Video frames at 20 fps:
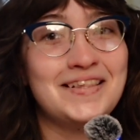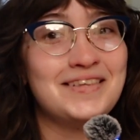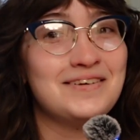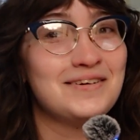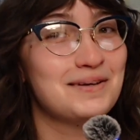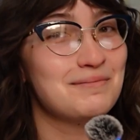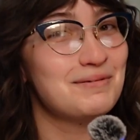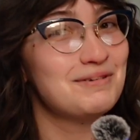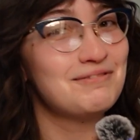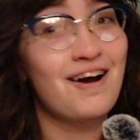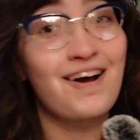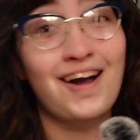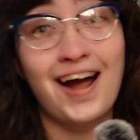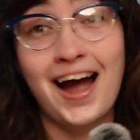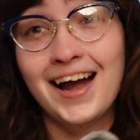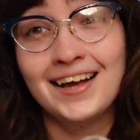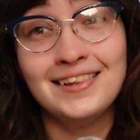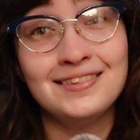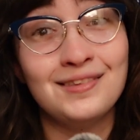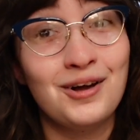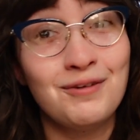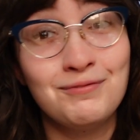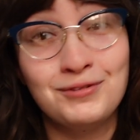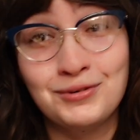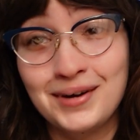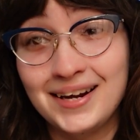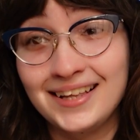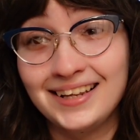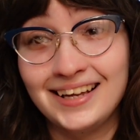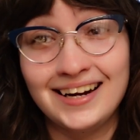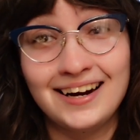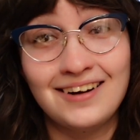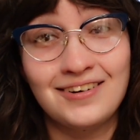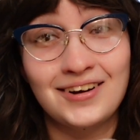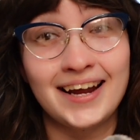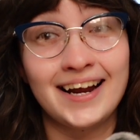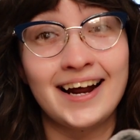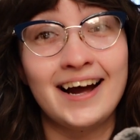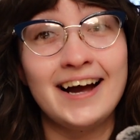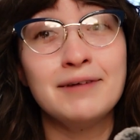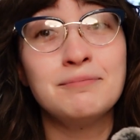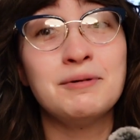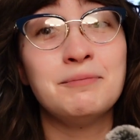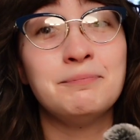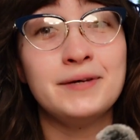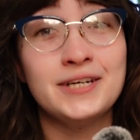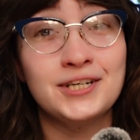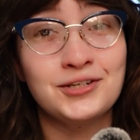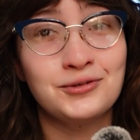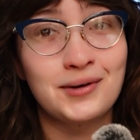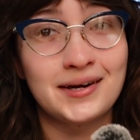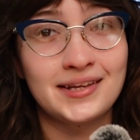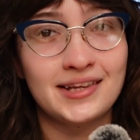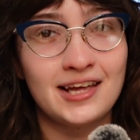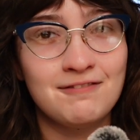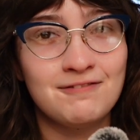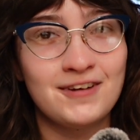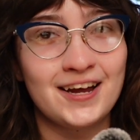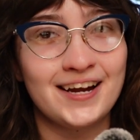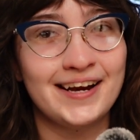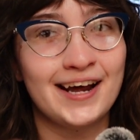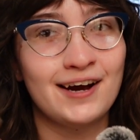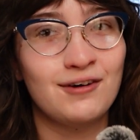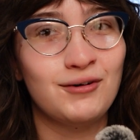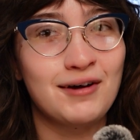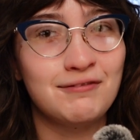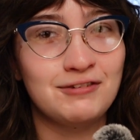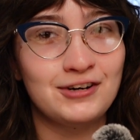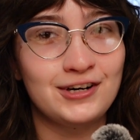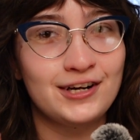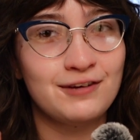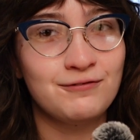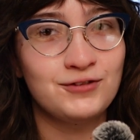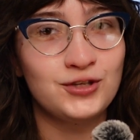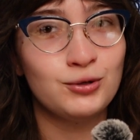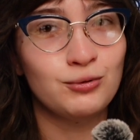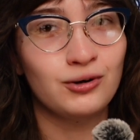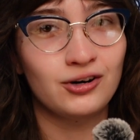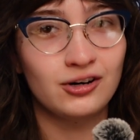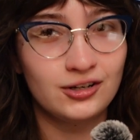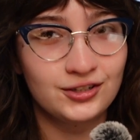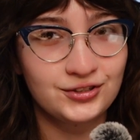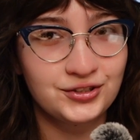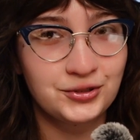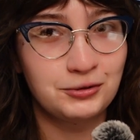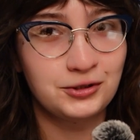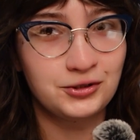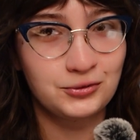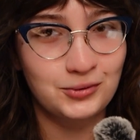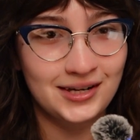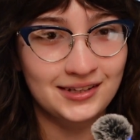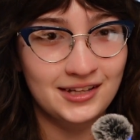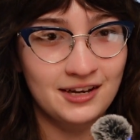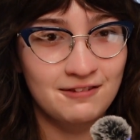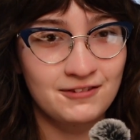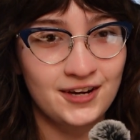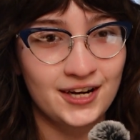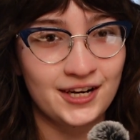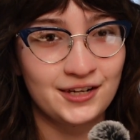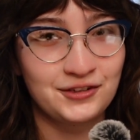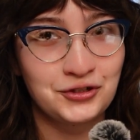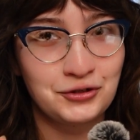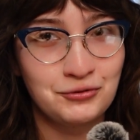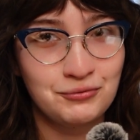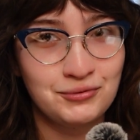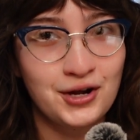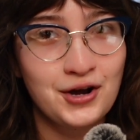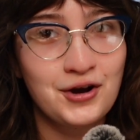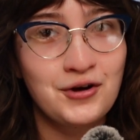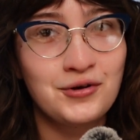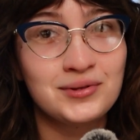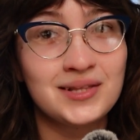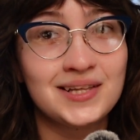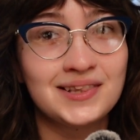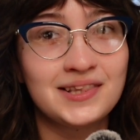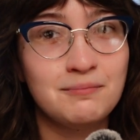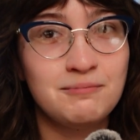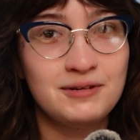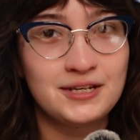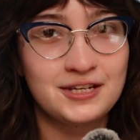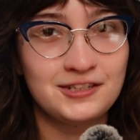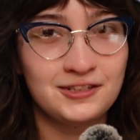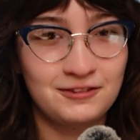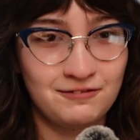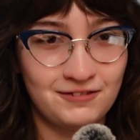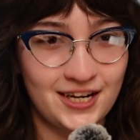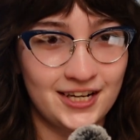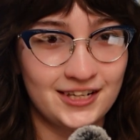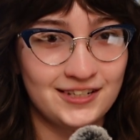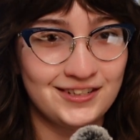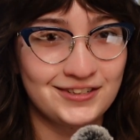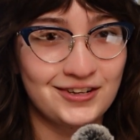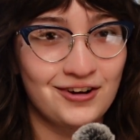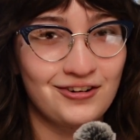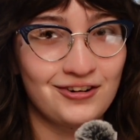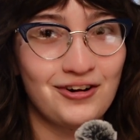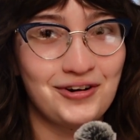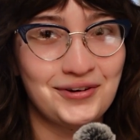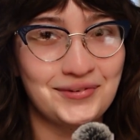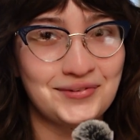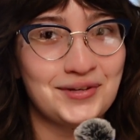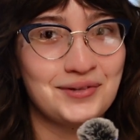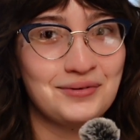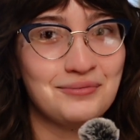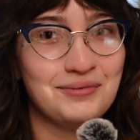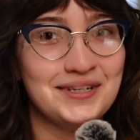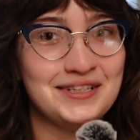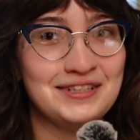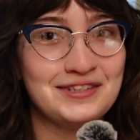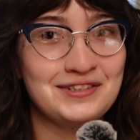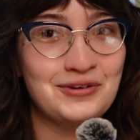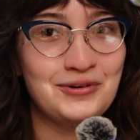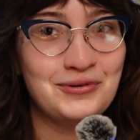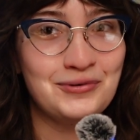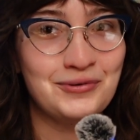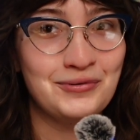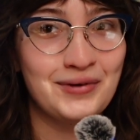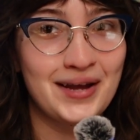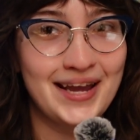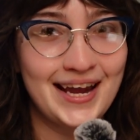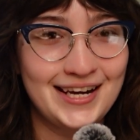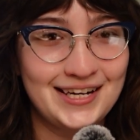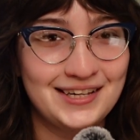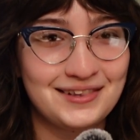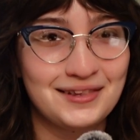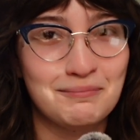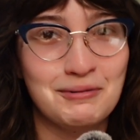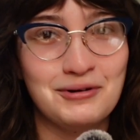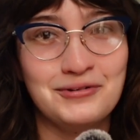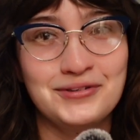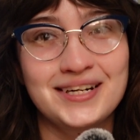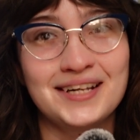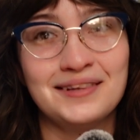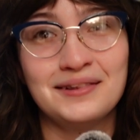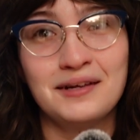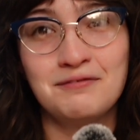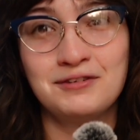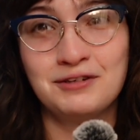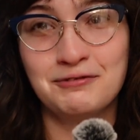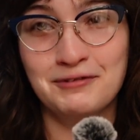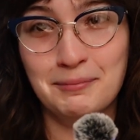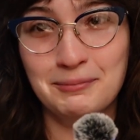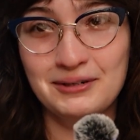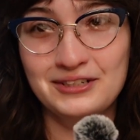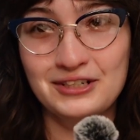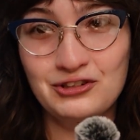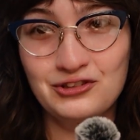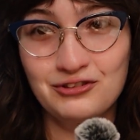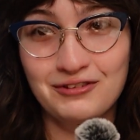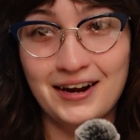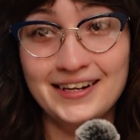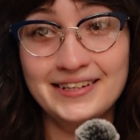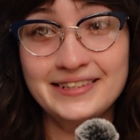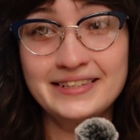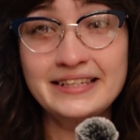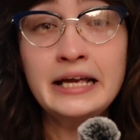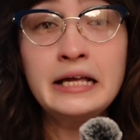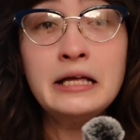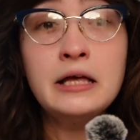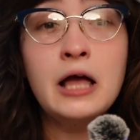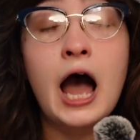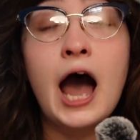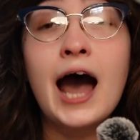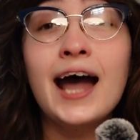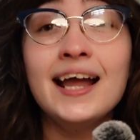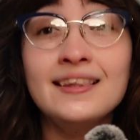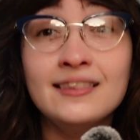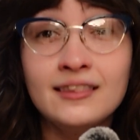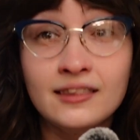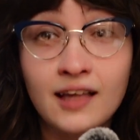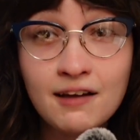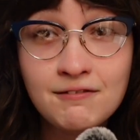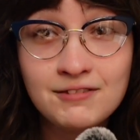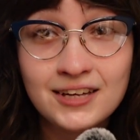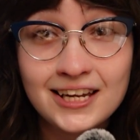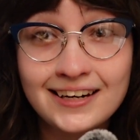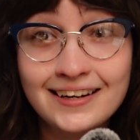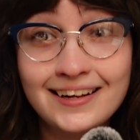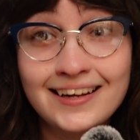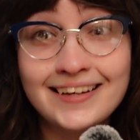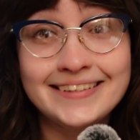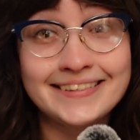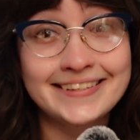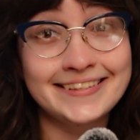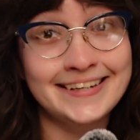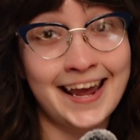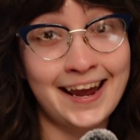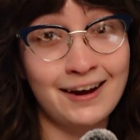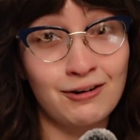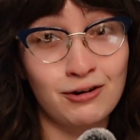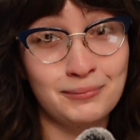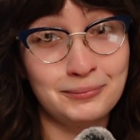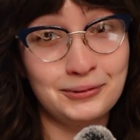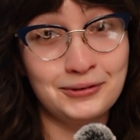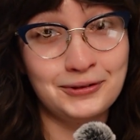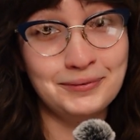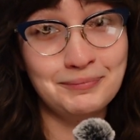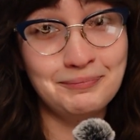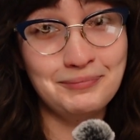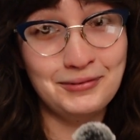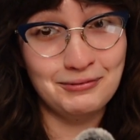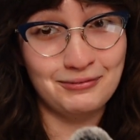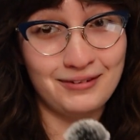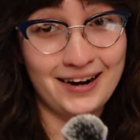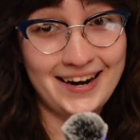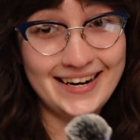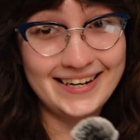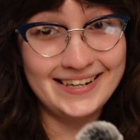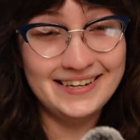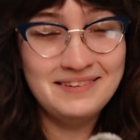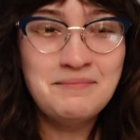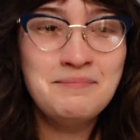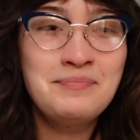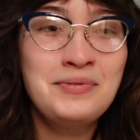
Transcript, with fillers: don't get me wrong, I love Twilight. Okay, I'm a big Twilight fan. However, if you are also a Twilight fan, you know that the biggest fans are also the ones who hate it the most and love to rip it to shreds. I love it. It's terrible, right?